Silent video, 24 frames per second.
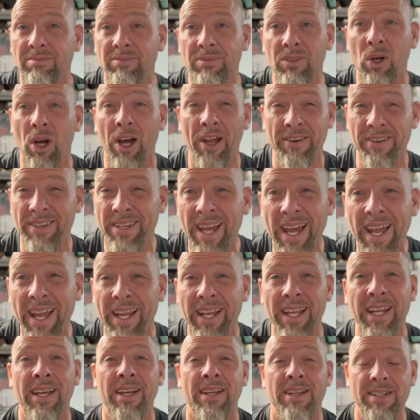a
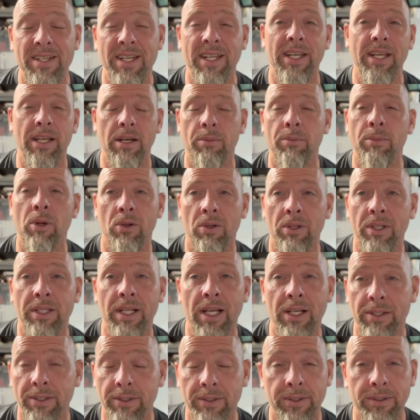day to get them
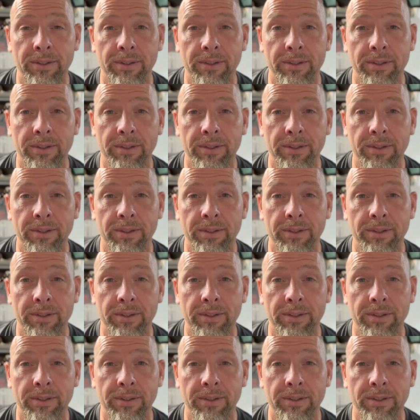all,